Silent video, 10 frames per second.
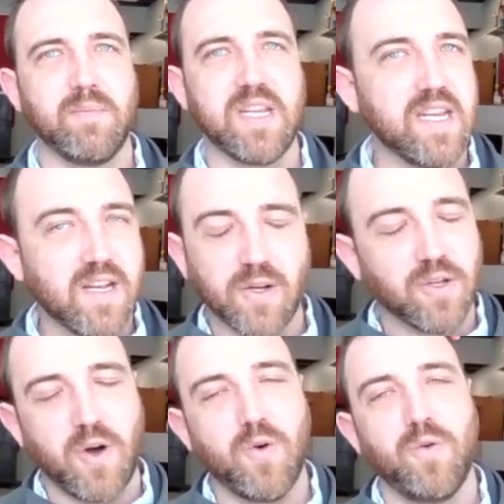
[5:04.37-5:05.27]
me
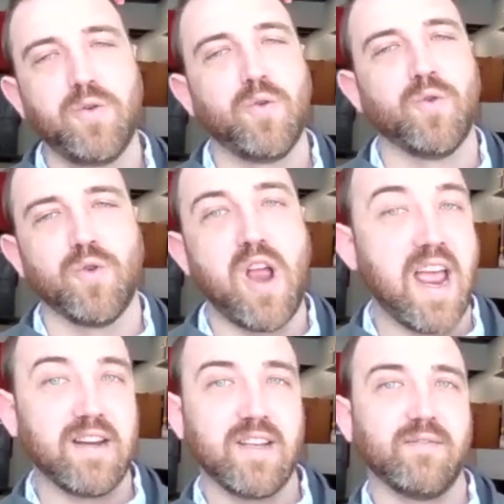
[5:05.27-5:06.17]
alone or
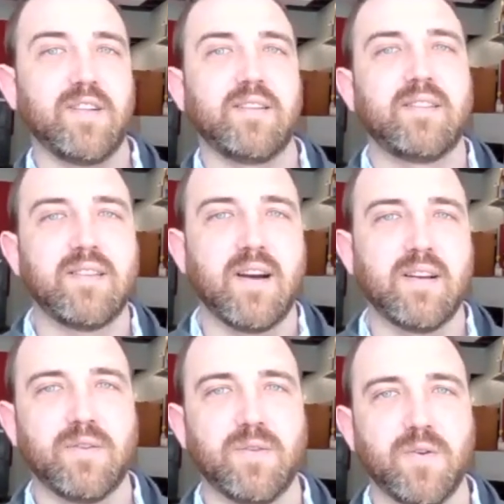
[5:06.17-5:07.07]
any of us on our